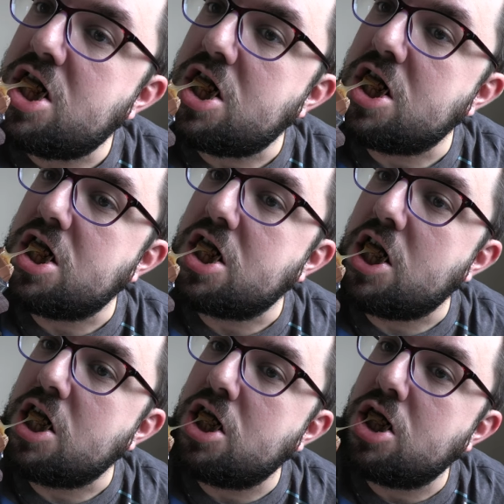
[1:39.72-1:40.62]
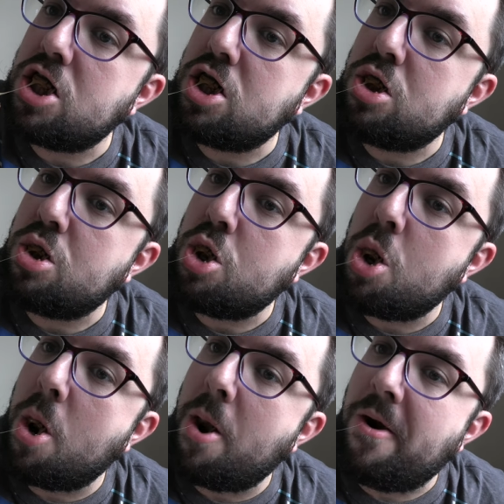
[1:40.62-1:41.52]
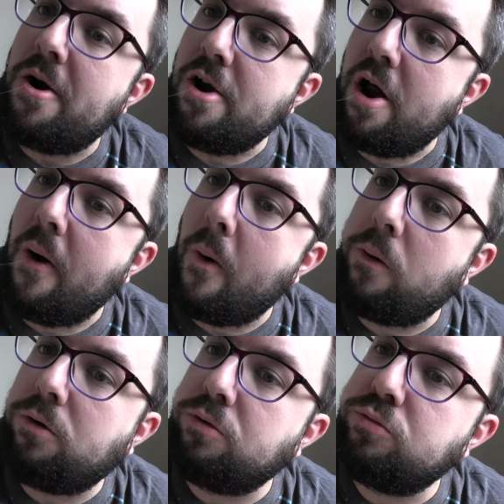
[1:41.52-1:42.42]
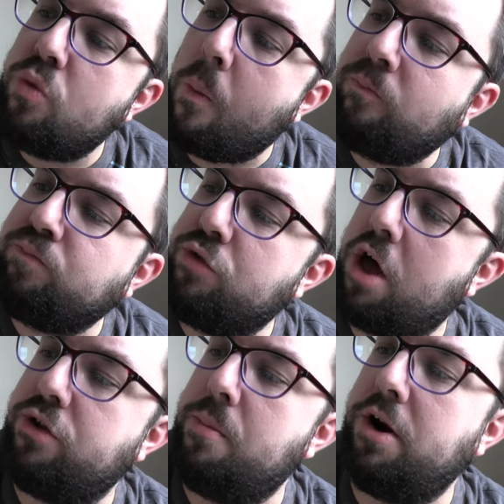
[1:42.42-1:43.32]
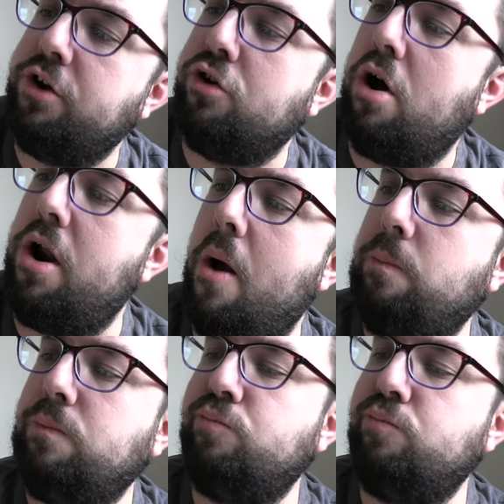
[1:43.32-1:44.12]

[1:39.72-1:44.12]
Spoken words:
Oh, there you go. Ah, that's the money shot in it.